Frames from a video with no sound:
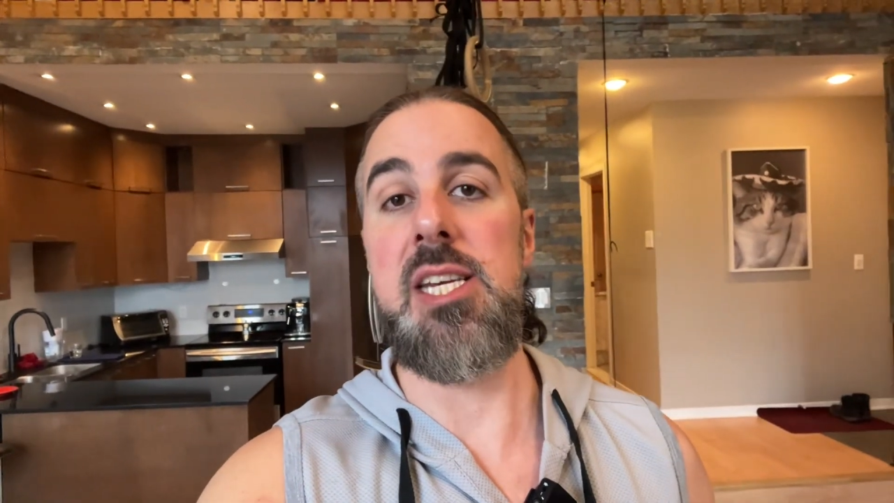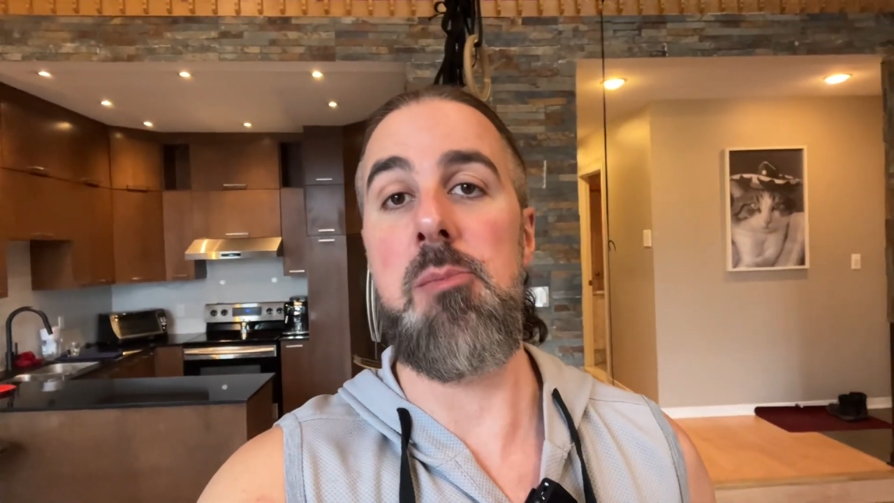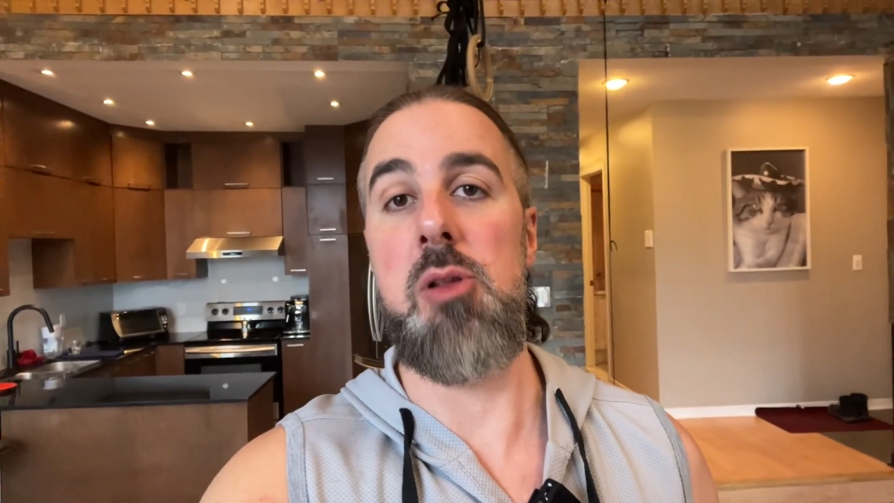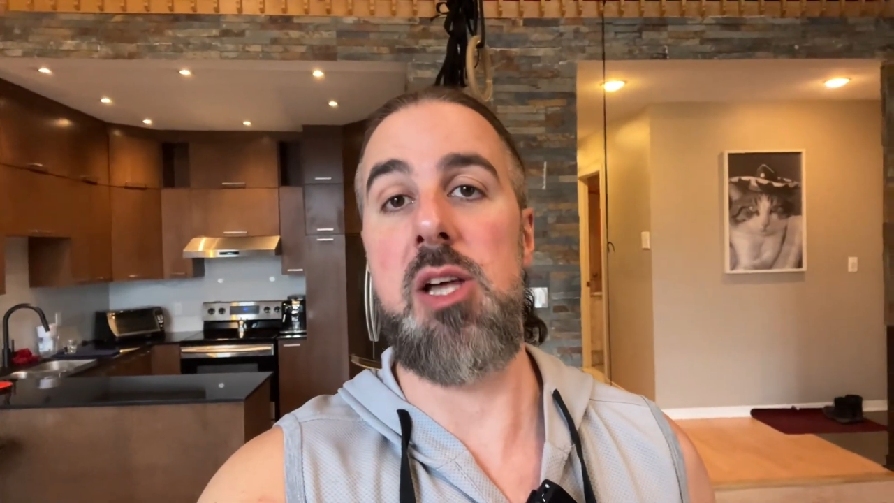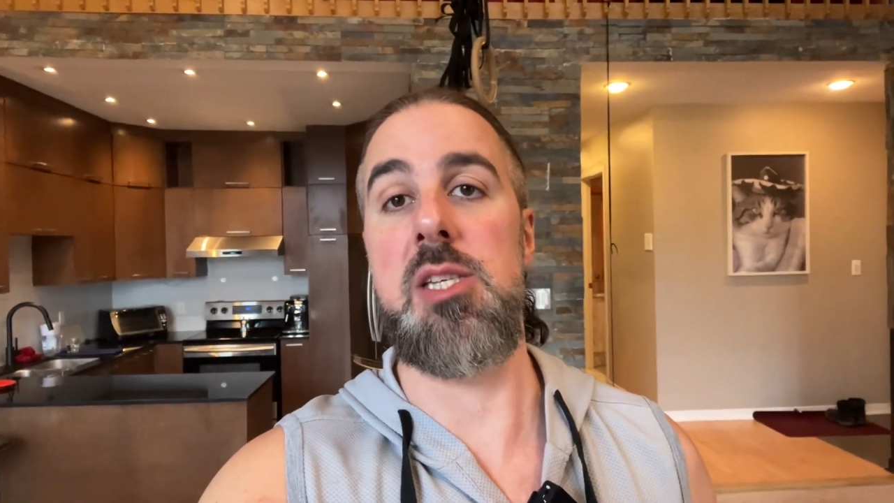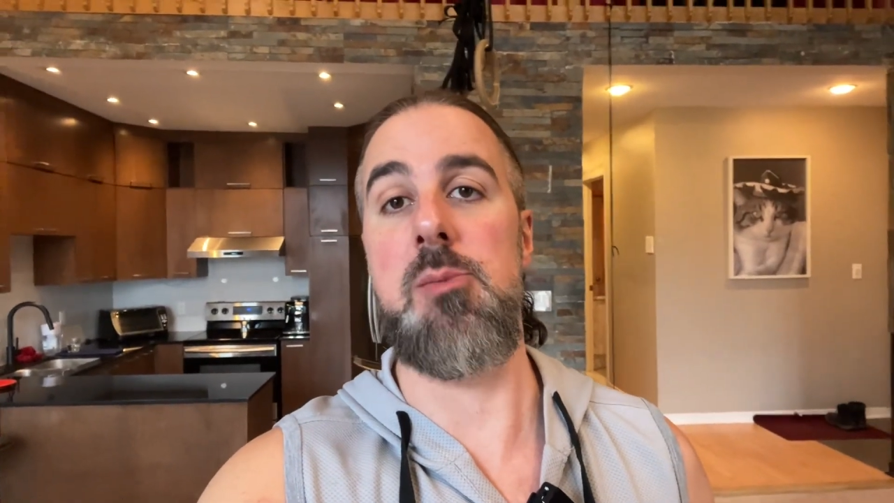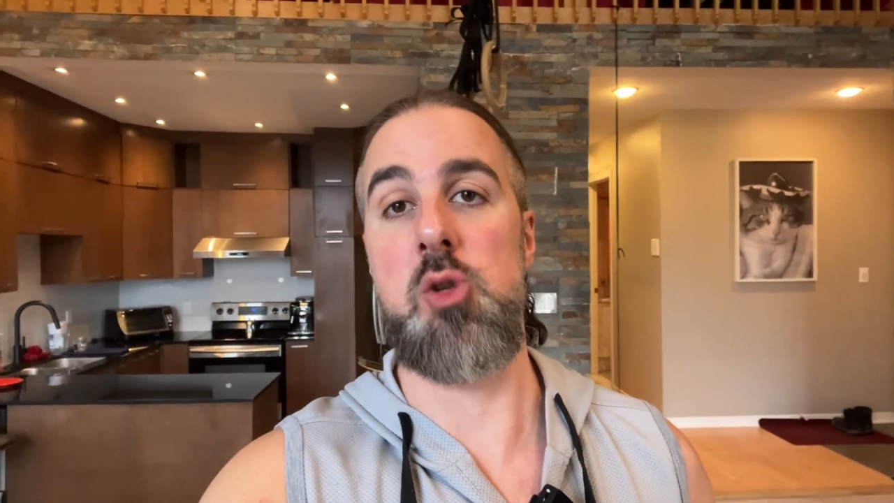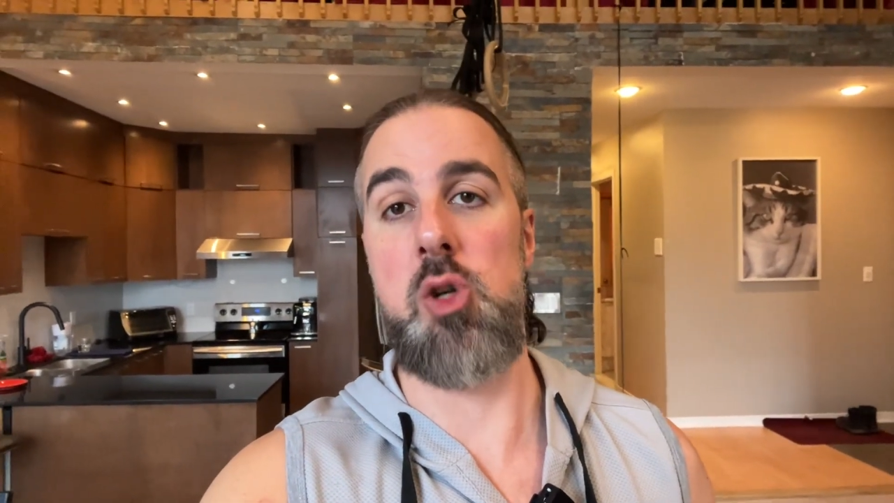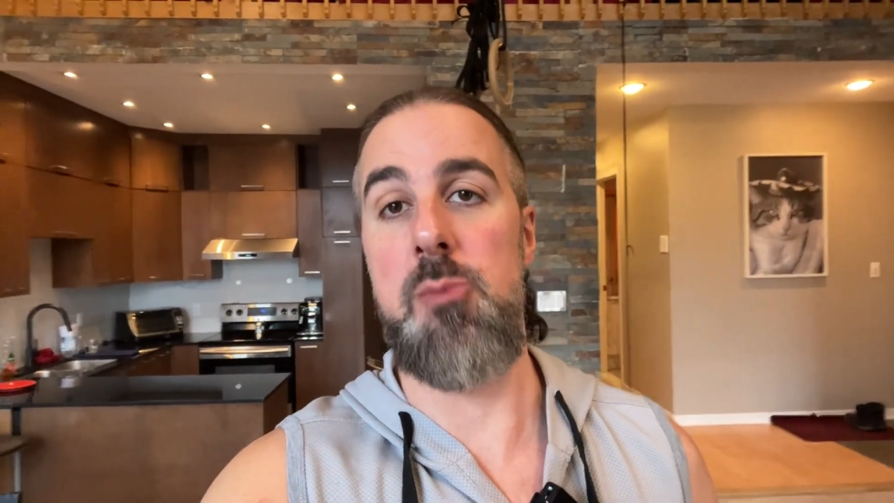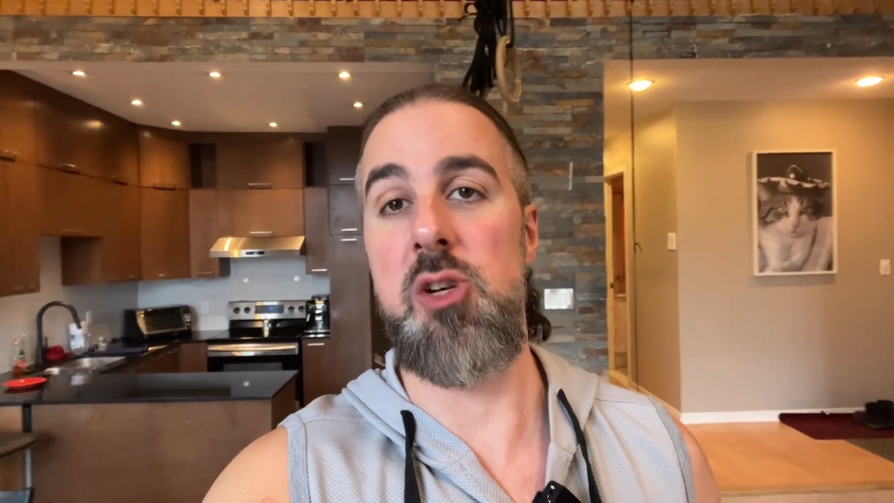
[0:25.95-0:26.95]
Plus
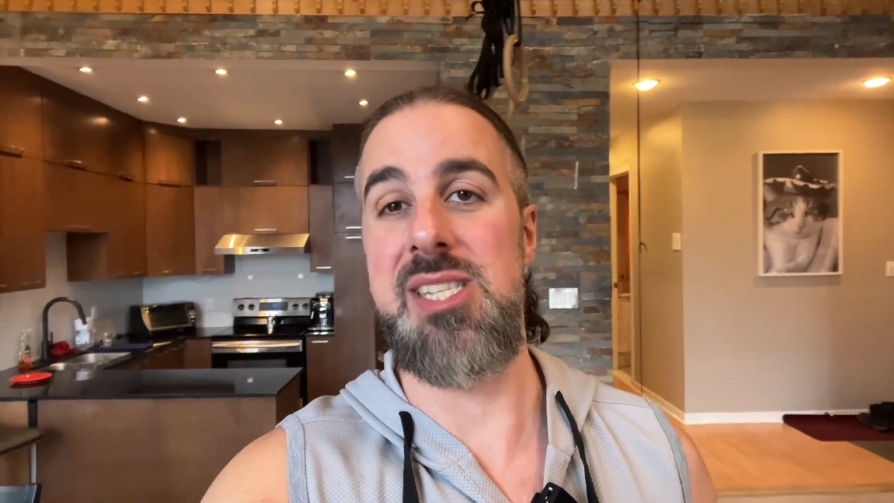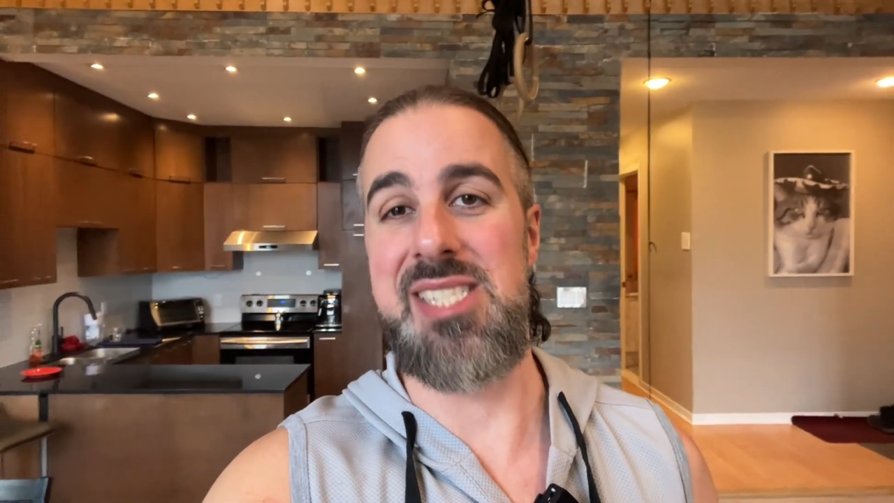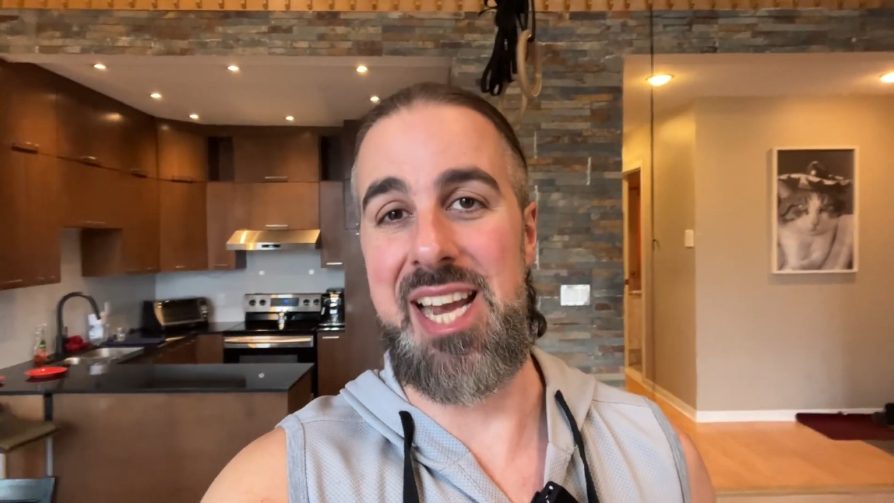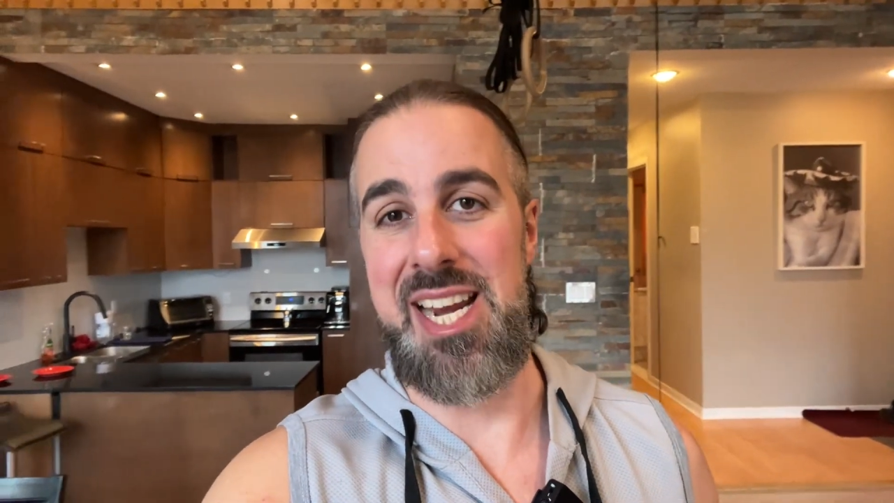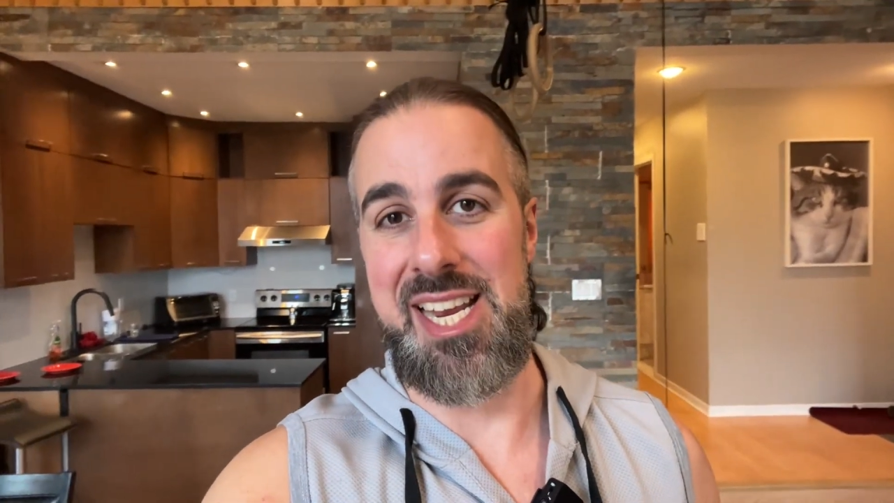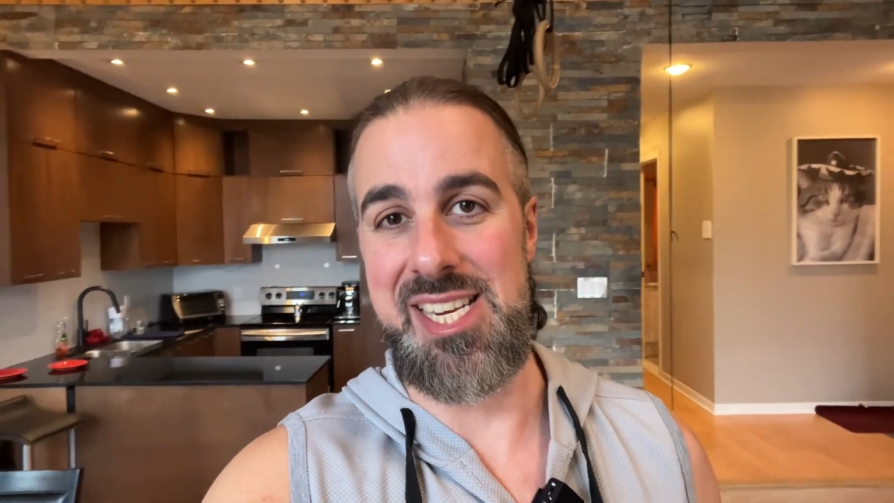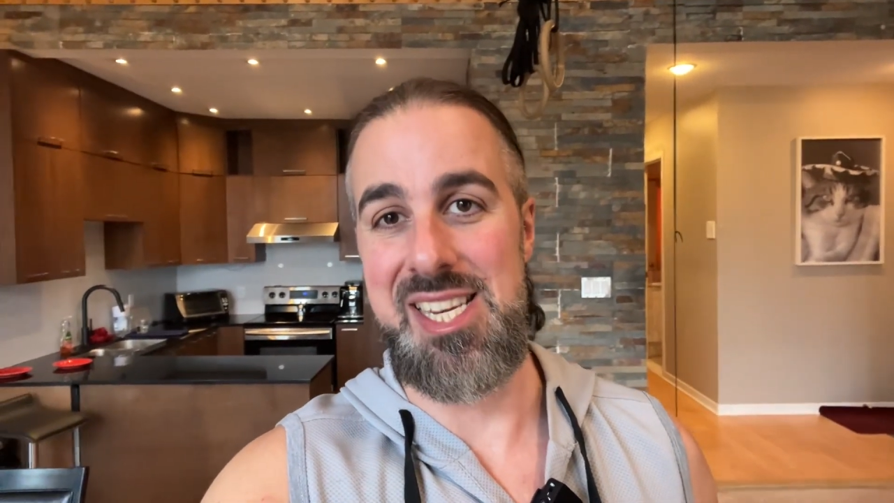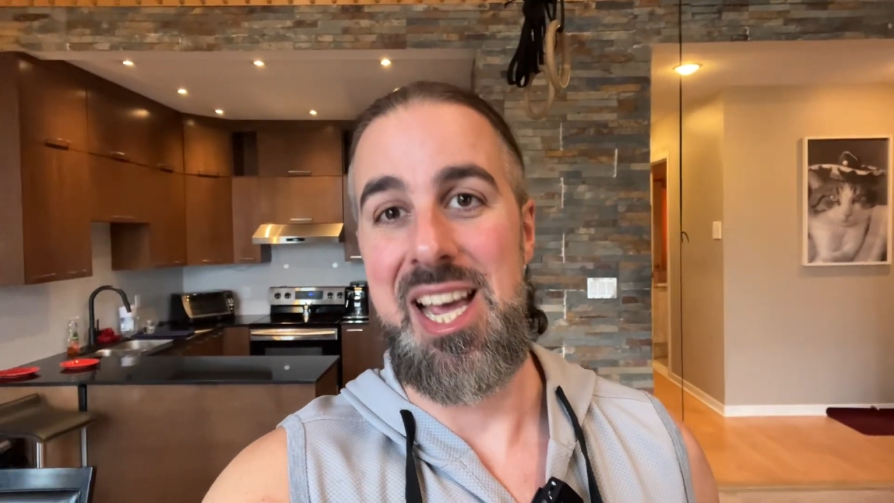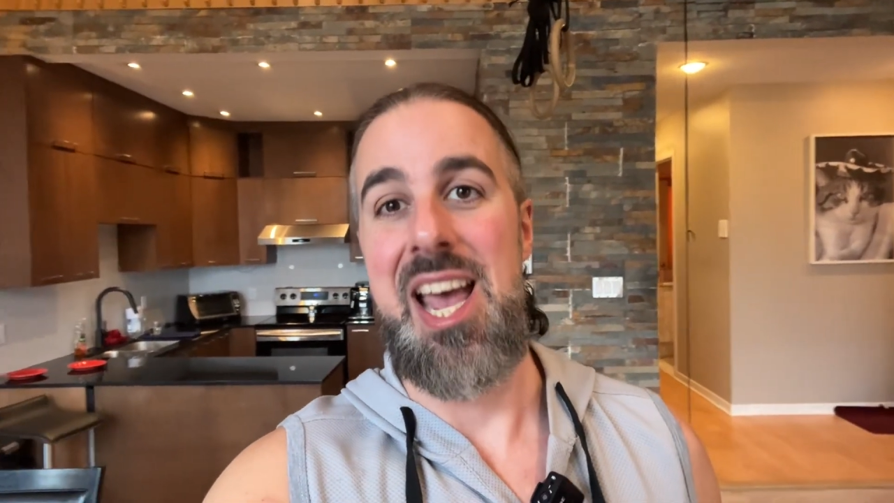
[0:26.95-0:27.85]
subscription settings